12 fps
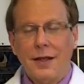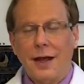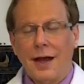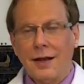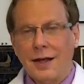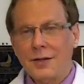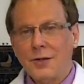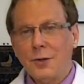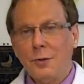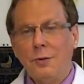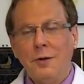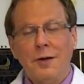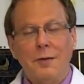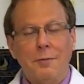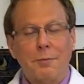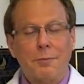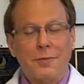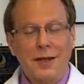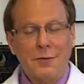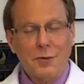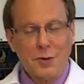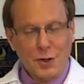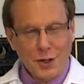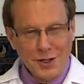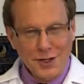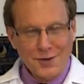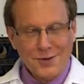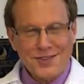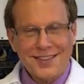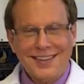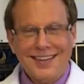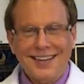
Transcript: I'd like to give you the good news.